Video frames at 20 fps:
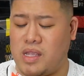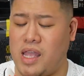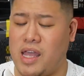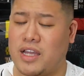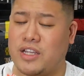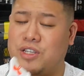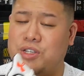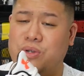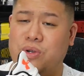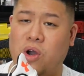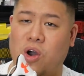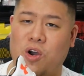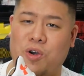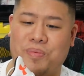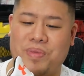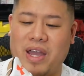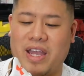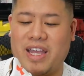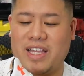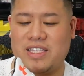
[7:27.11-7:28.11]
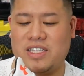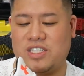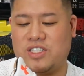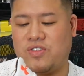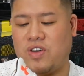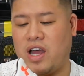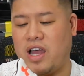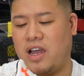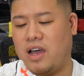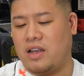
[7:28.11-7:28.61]
I do hope that I get to
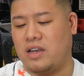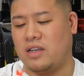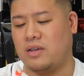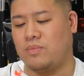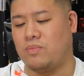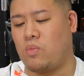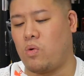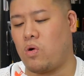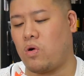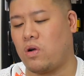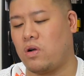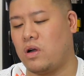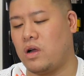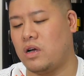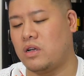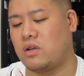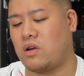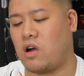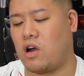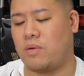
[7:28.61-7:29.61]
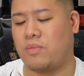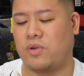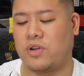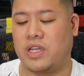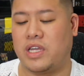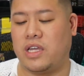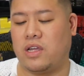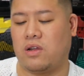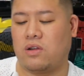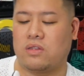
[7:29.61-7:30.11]
try on more Under Armour
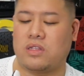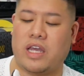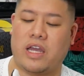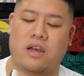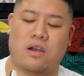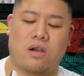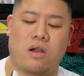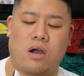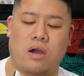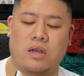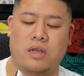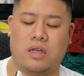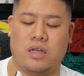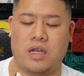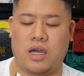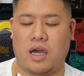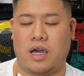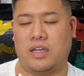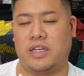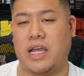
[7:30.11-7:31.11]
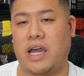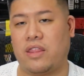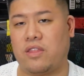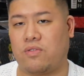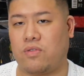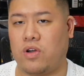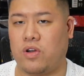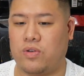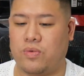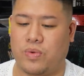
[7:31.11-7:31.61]
gear later on down the
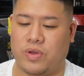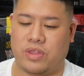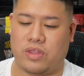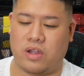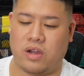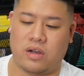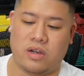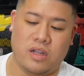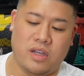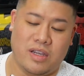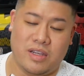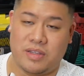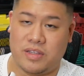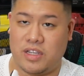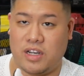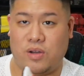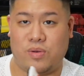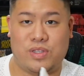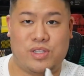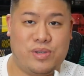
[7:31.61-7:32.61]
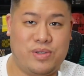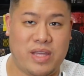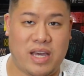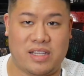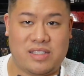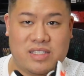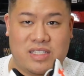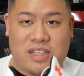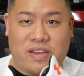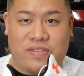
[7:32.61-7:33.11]
road with their, with
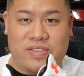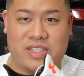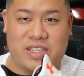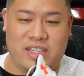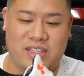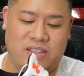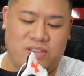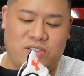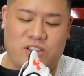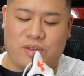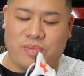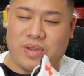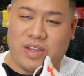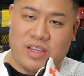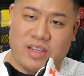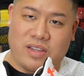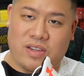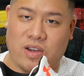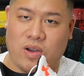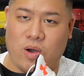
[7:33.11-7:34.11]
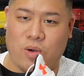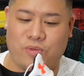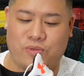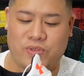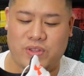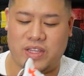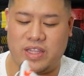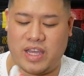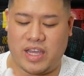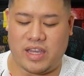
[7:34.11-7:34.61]
2017, there's going to be,
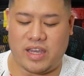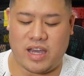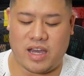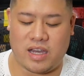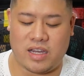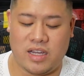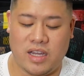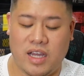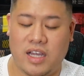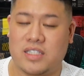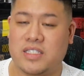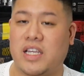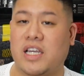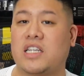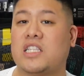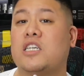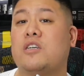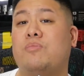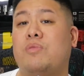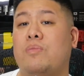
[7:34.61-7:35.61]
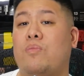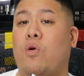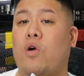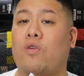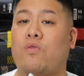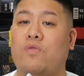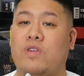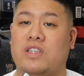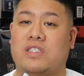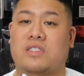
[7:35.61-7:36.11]
hopefully they take a little bit
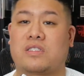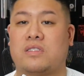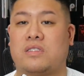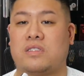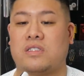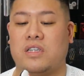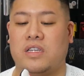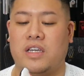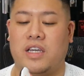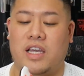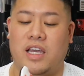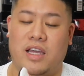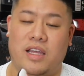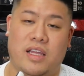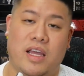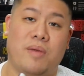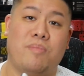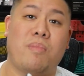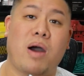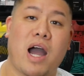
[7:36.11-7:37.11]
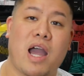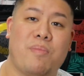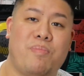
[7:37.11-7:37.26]
more risks, in my